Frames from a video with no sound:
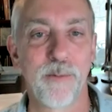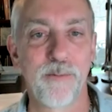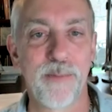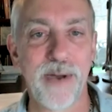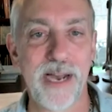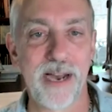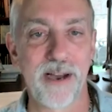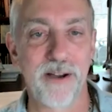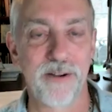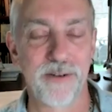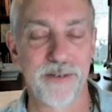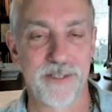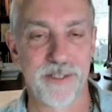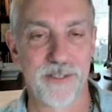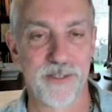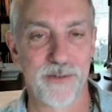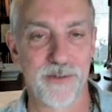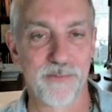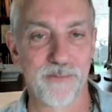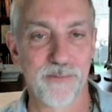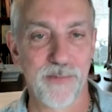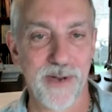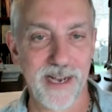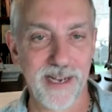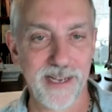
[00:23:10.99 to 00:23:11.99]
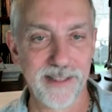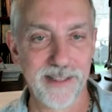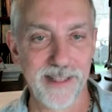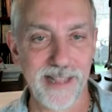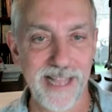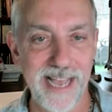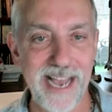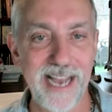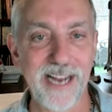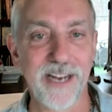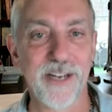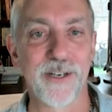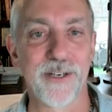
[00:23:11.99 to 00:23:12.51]
about
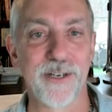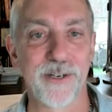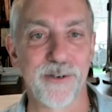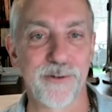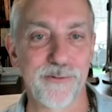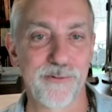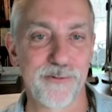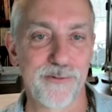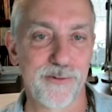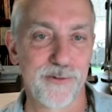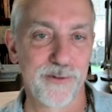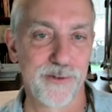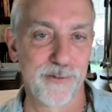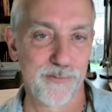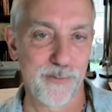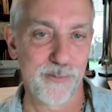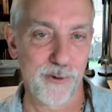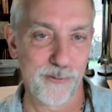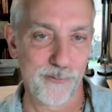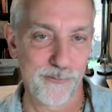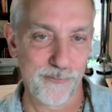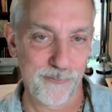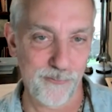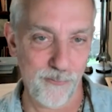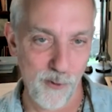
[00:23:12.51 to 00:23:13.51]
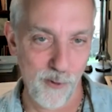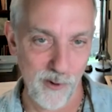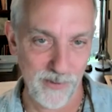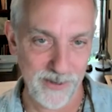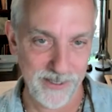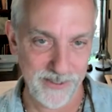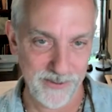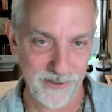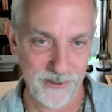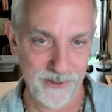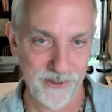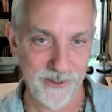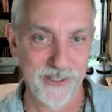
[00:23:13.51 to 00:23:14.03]
my lack of
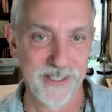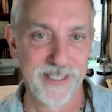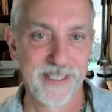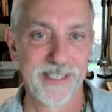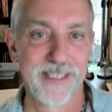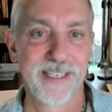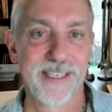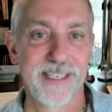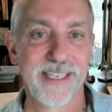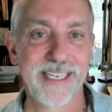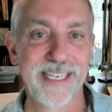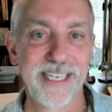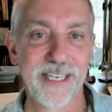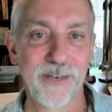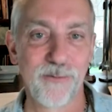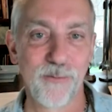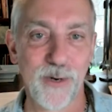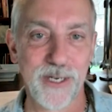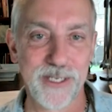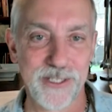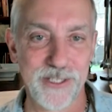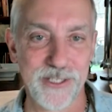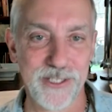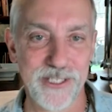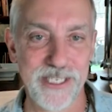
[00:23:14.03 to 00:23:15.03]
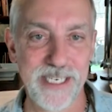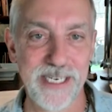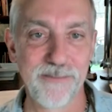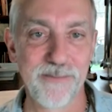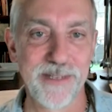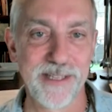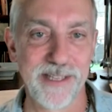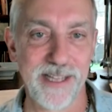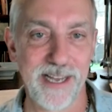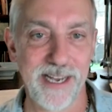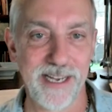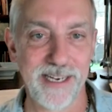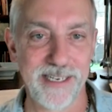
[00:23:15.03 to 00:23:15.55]
performance in what
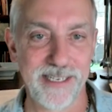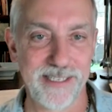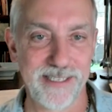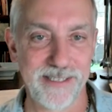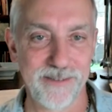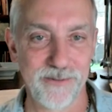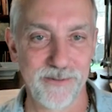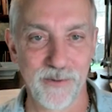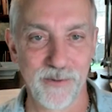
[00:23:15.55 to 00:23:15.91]
seemed focus, like